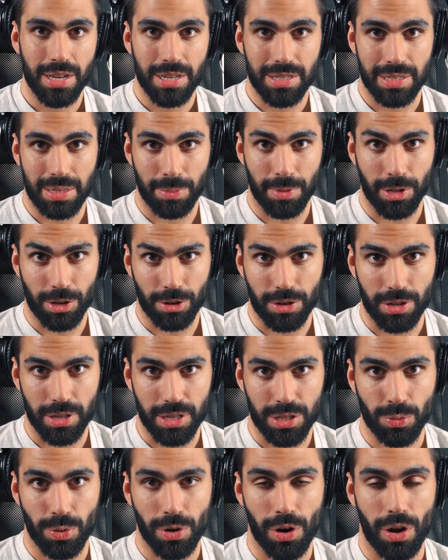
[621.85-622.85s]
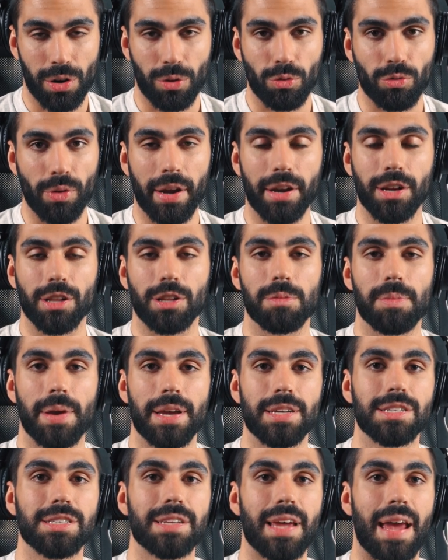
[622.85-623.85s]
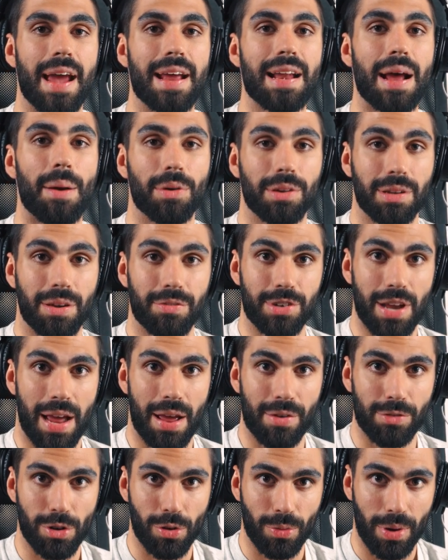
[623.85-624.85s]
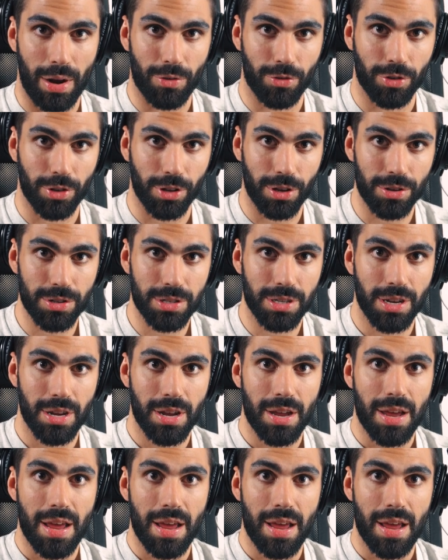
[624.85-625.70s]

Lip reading: similar to this one on a regular basis, and I would love to have you around for those.